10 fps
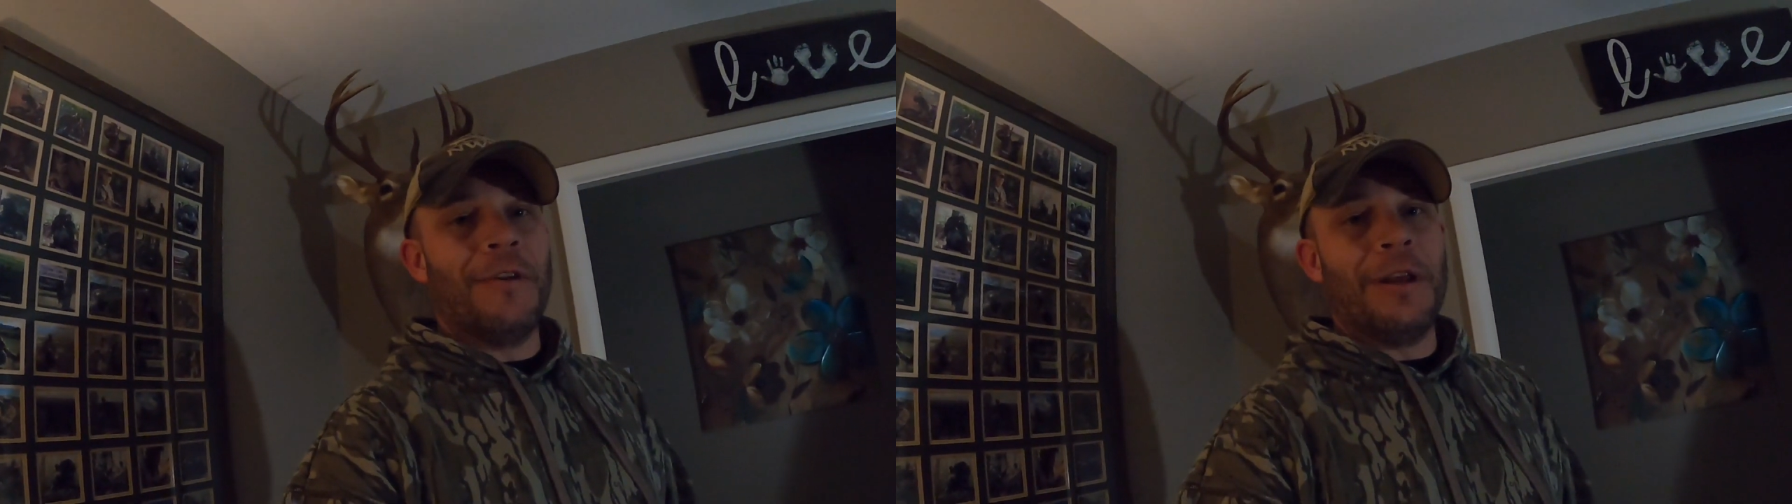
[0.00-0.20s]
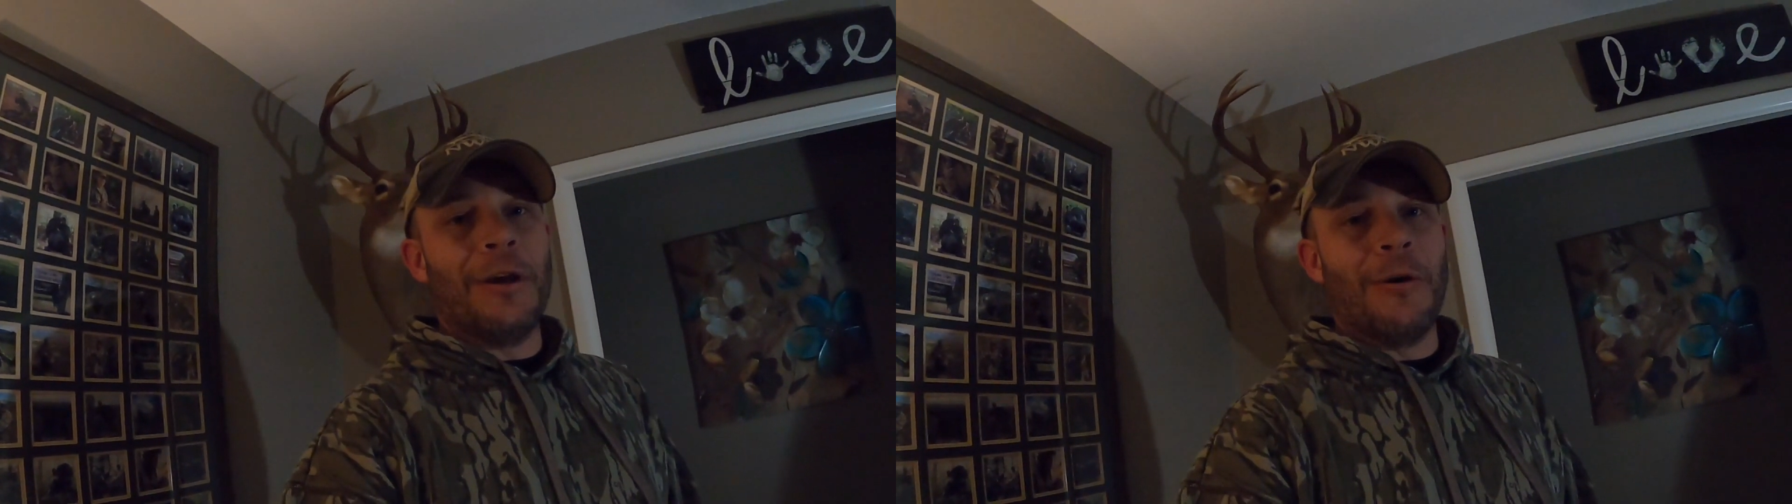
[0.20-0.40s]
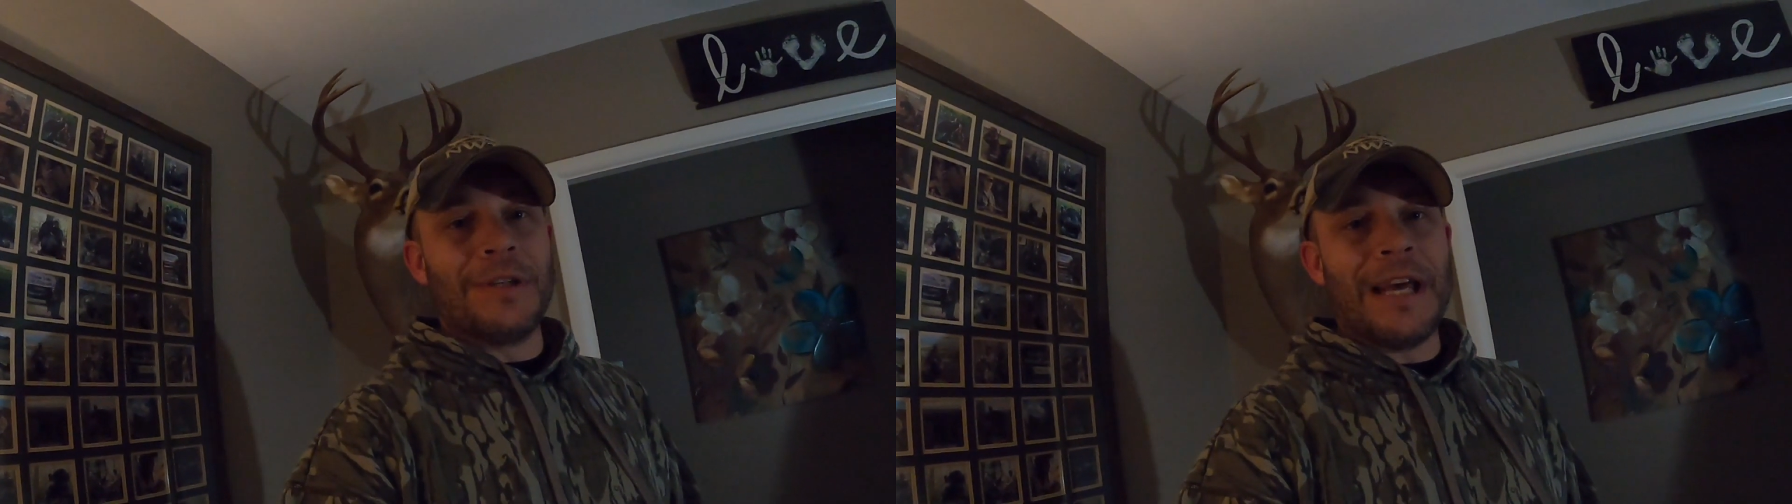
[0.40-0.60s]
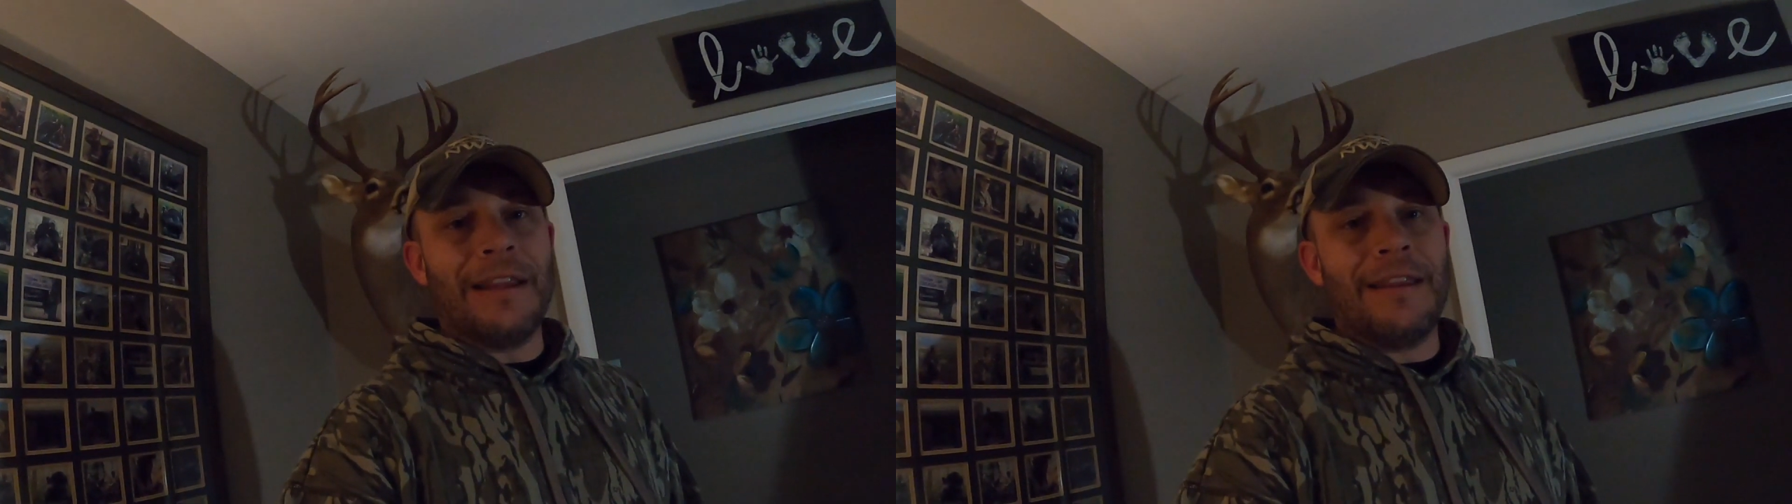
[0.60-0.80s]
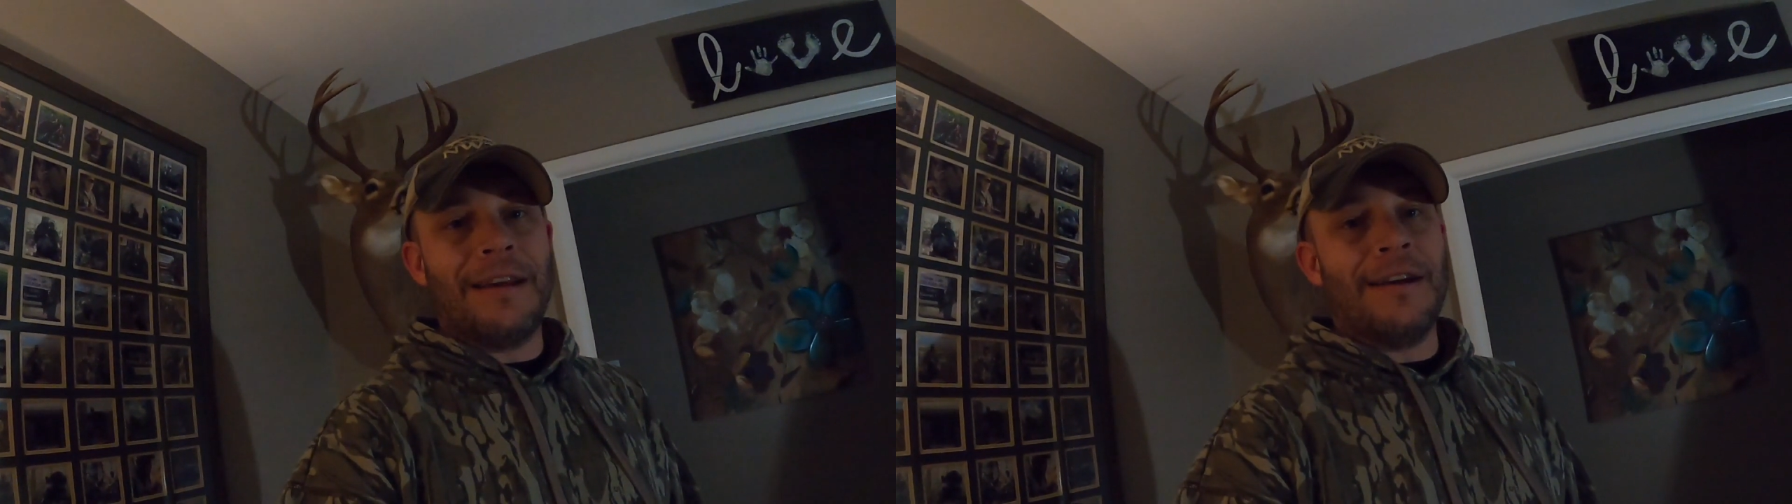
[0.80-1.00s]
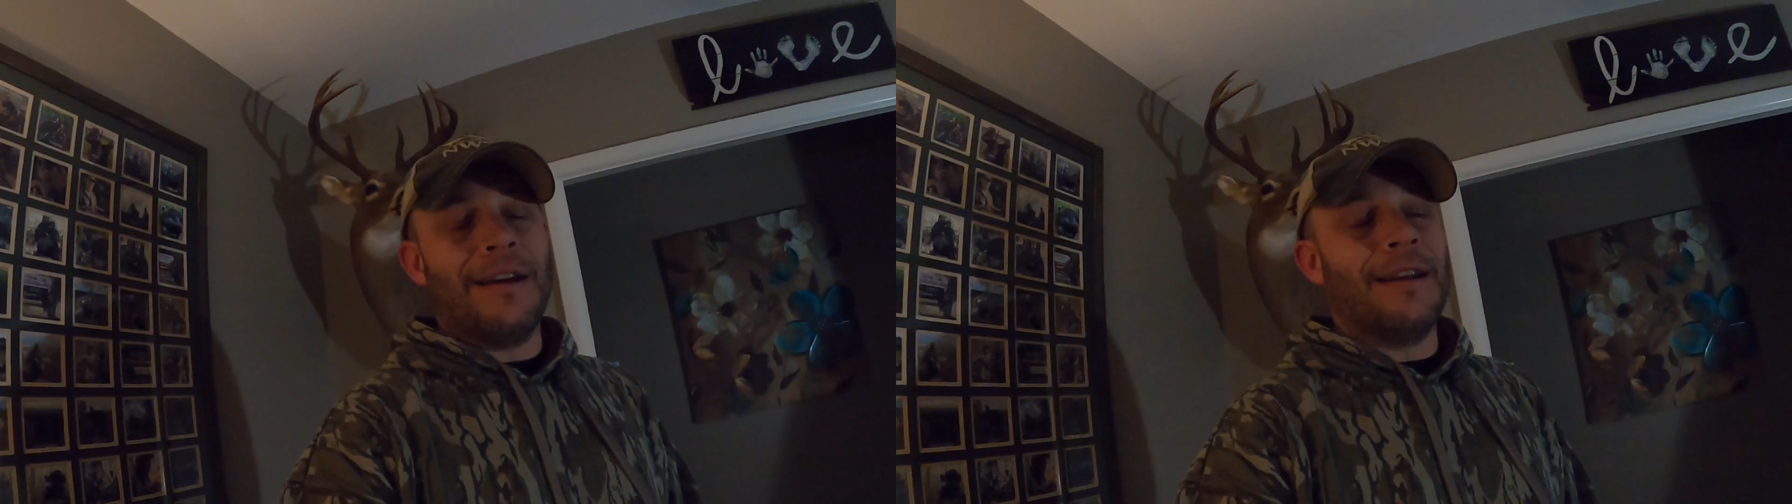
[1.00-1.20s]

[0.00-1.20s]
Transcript: videos out there,